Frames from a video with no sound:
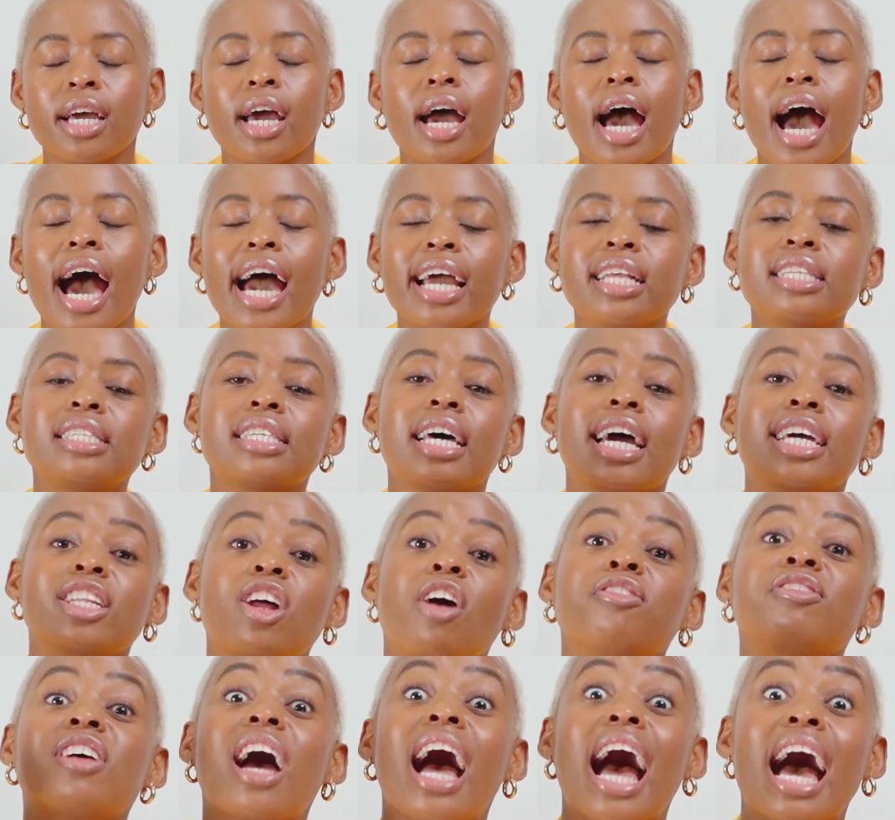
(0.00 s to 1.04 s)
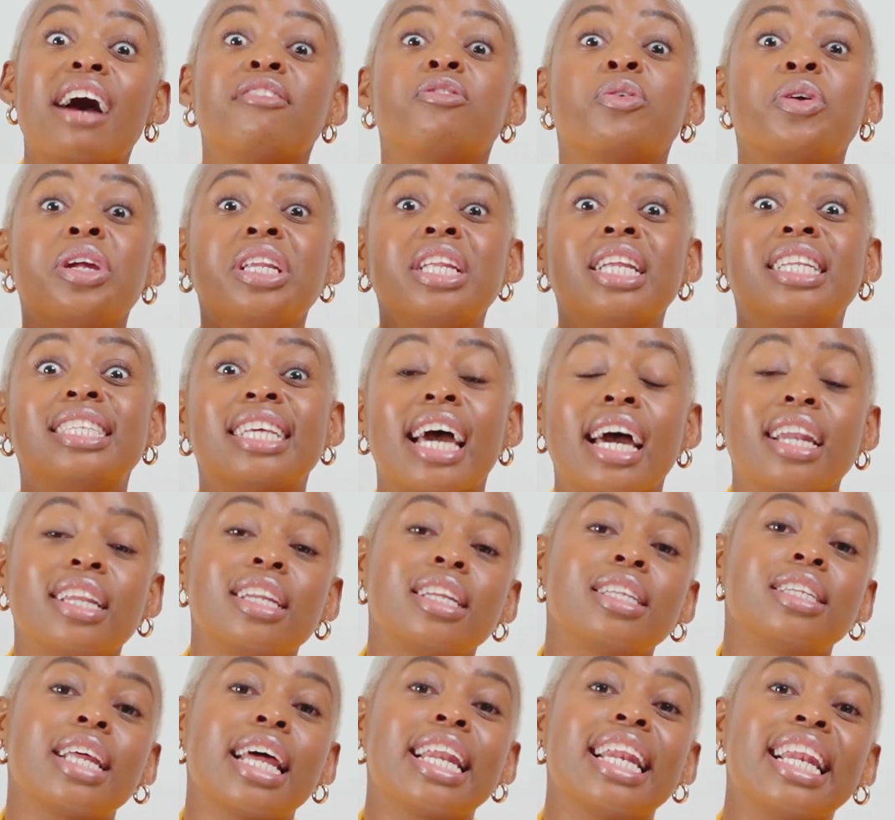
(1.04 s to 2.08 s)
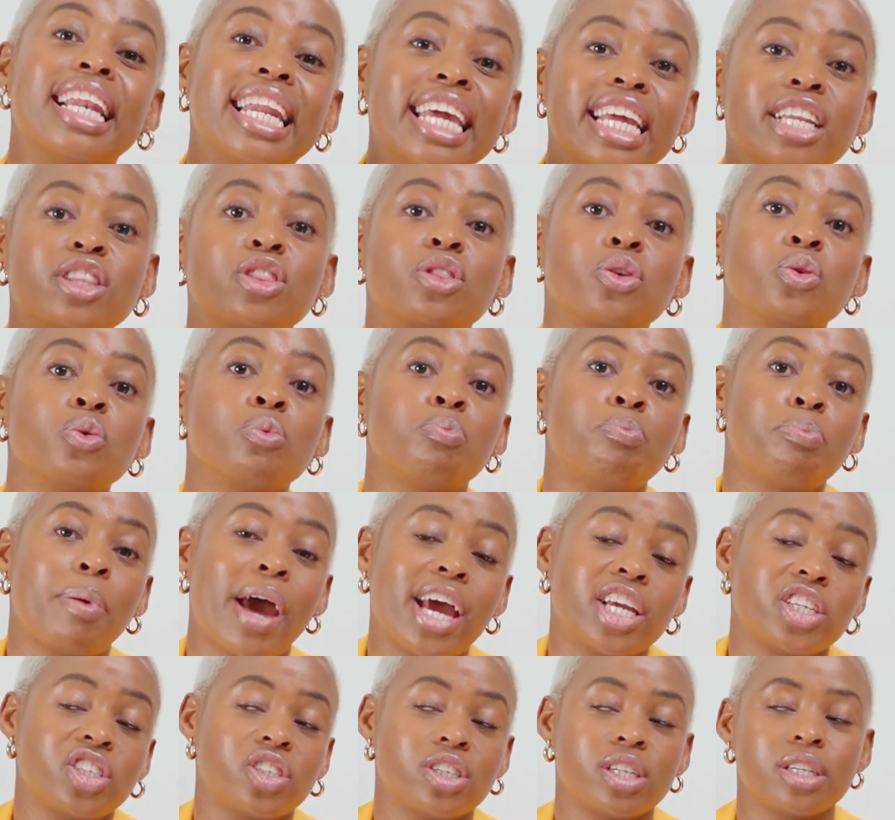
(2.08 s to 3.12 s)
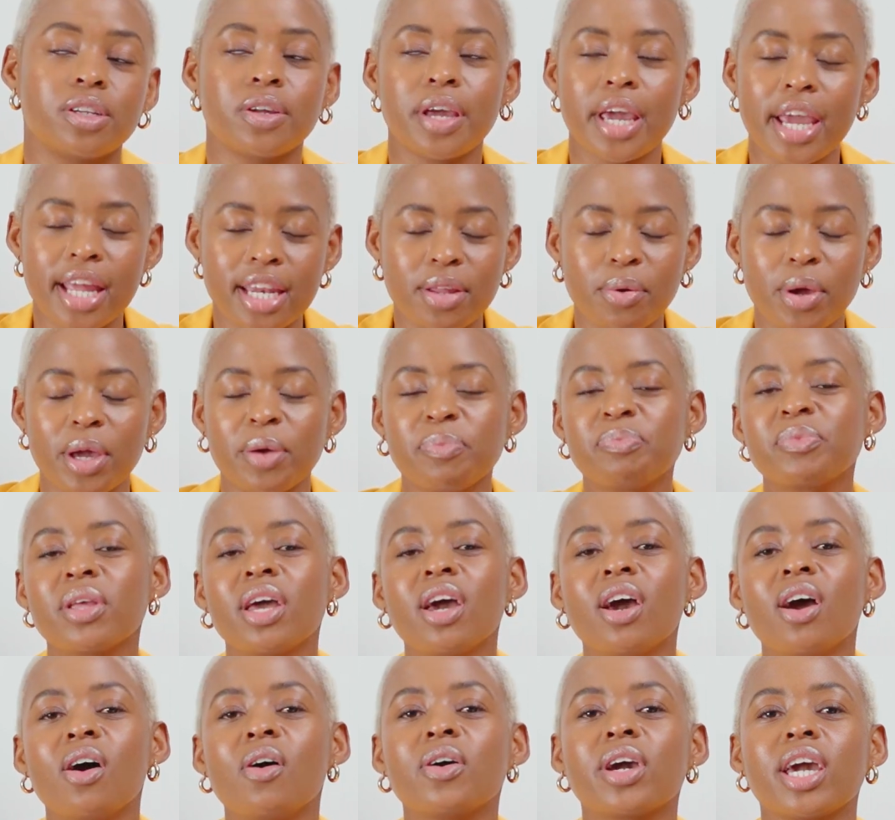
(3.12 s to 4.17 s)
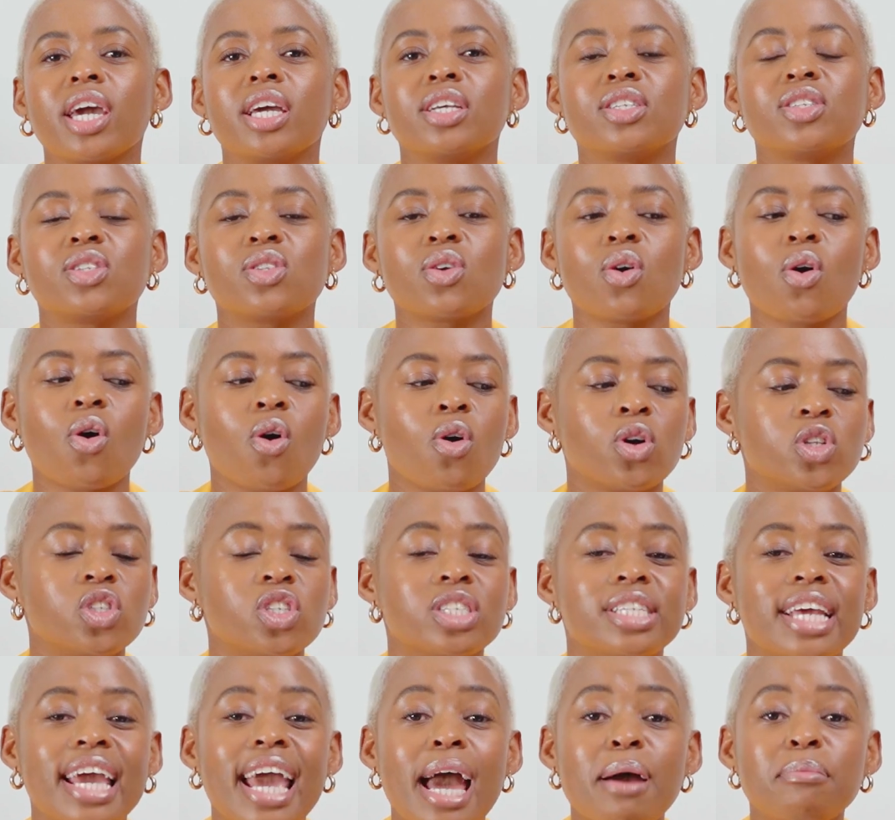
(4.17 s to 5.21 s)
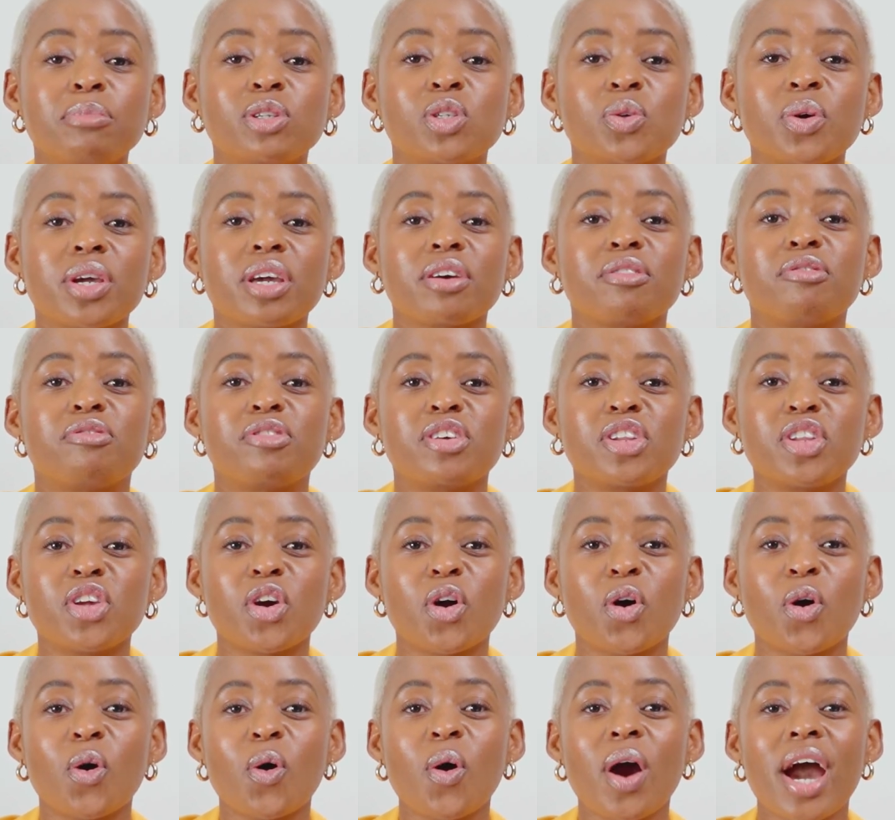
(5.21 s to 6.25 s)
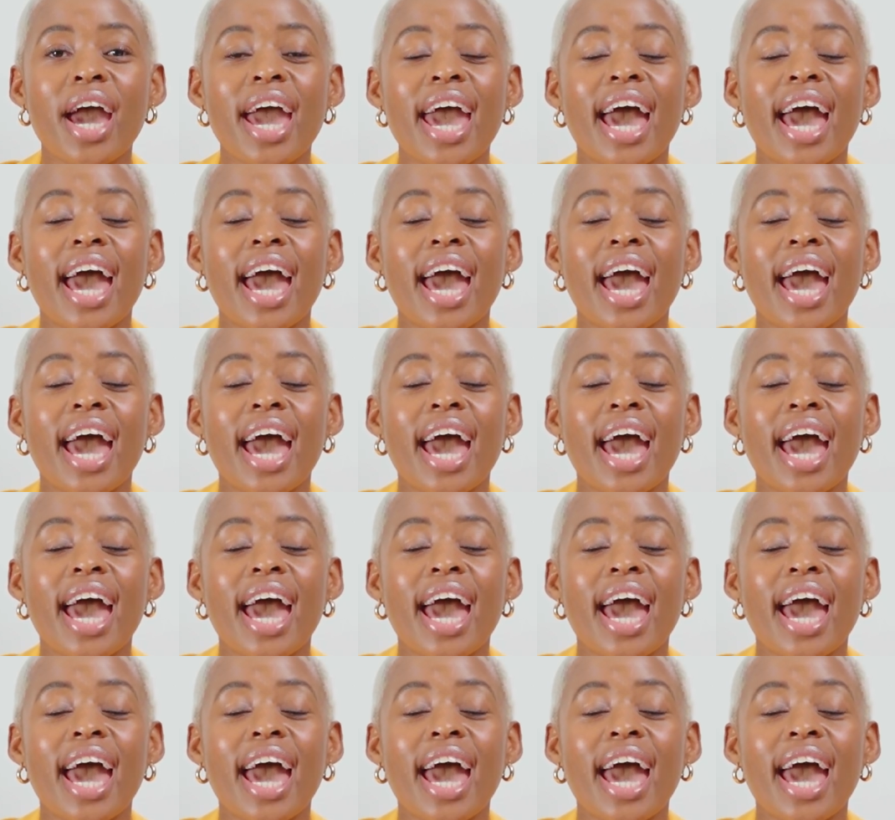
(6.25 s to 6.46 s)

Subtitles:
Hindsight after I've already done it and led through passion. Anyway, okay, so today I'm doing a video